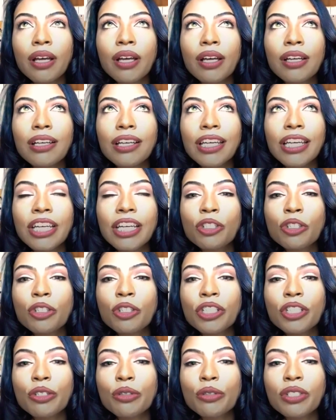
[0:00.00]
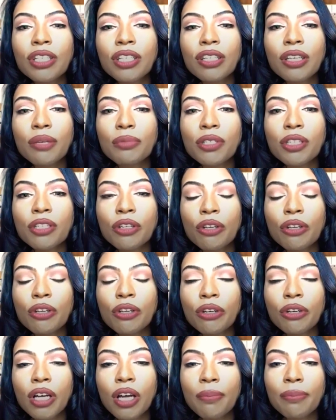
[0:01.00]
introducing them to your
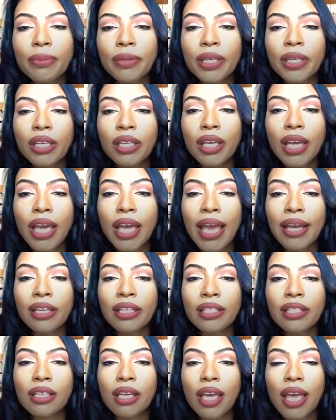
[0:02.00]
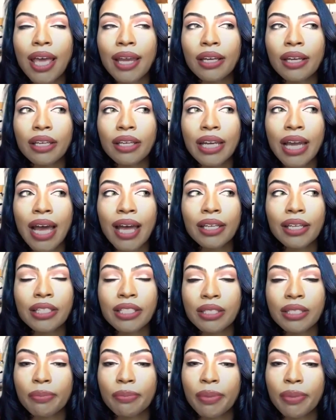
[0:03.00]
company at not
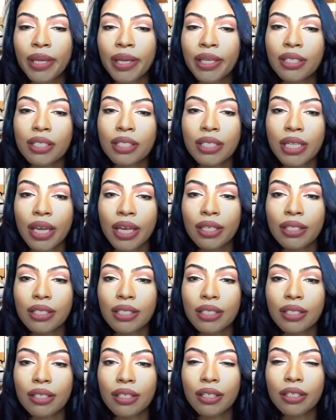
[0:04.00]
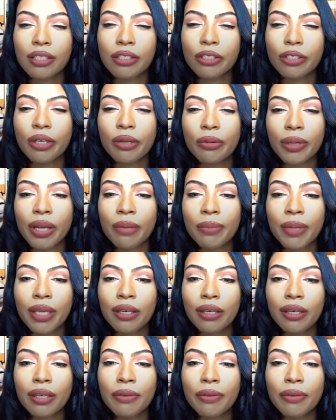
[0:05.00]
its best state. Do you get what I
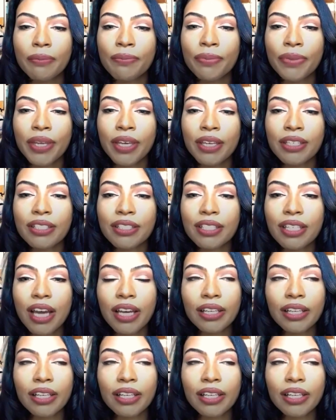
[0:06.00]
mean? It's kind of